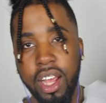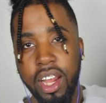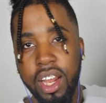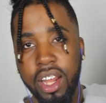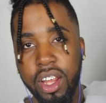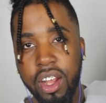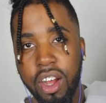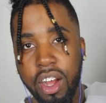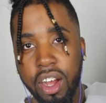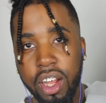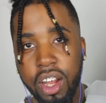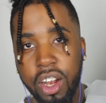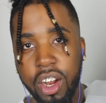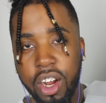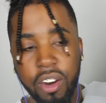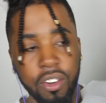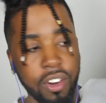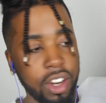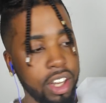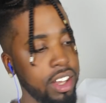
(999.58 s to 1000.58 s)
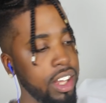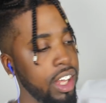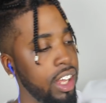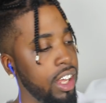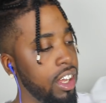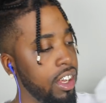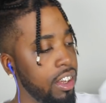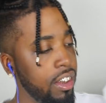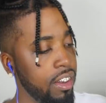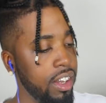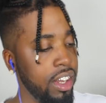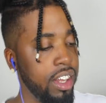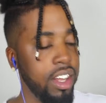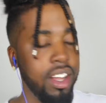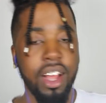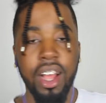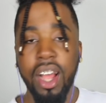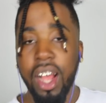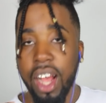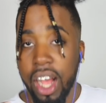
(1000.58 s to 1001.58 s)
And y'all can already tell,
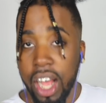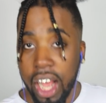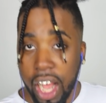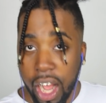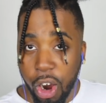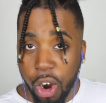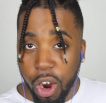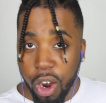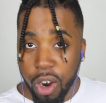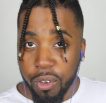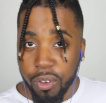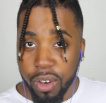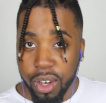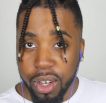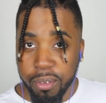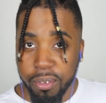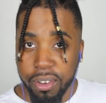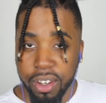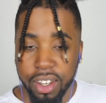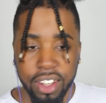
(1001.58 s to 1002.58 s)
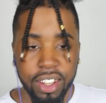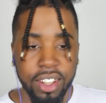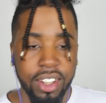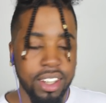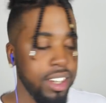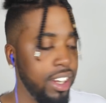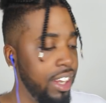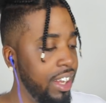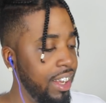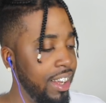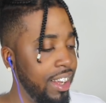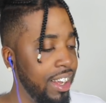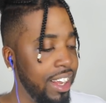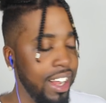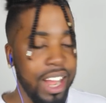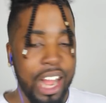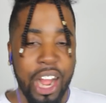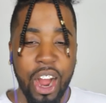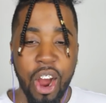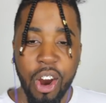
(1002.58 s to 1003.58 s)
I already looked
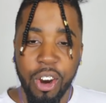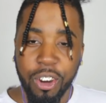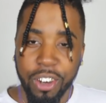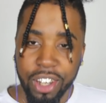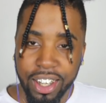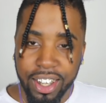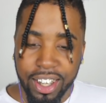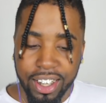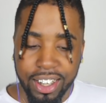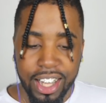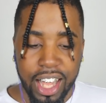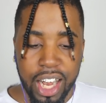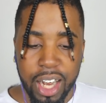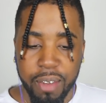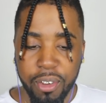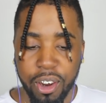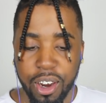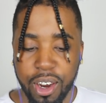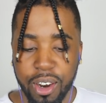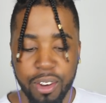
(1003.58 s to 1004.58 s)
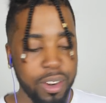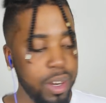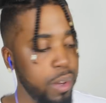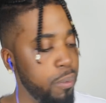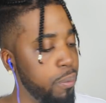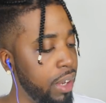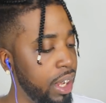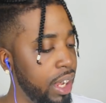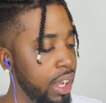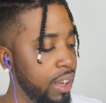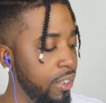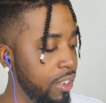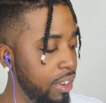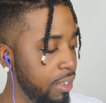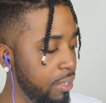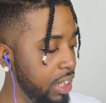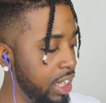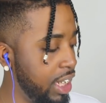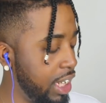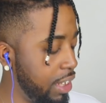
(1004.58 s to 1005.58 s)
at them, I already played
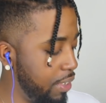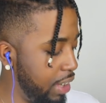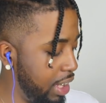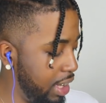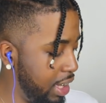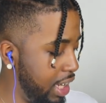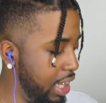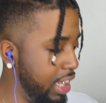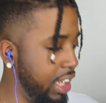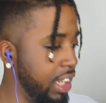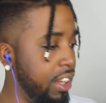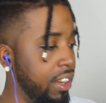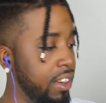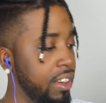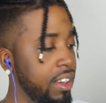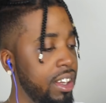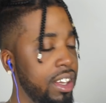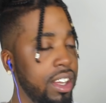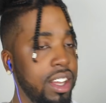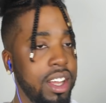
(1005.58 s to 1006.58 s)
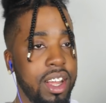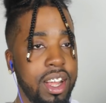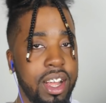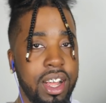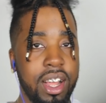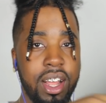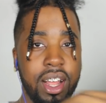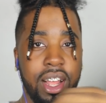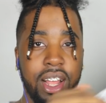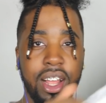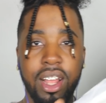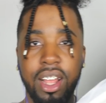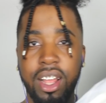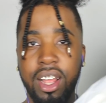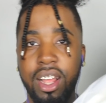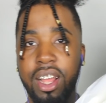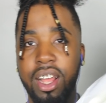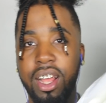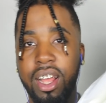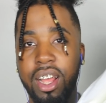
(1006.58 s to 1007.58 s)
with them and stuff like that, so
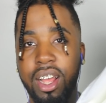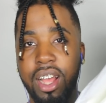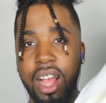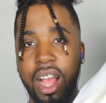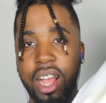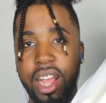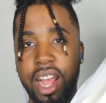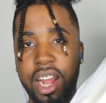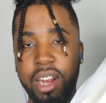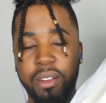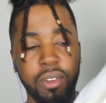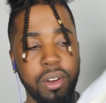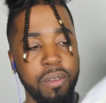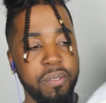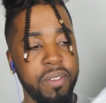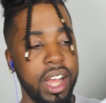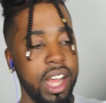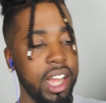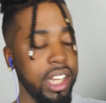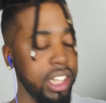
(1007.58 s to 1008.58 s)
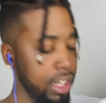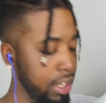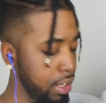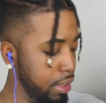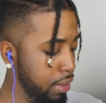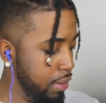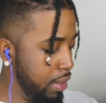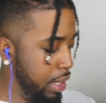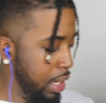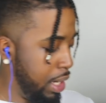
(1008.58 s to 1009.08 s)
I got them in the bag, so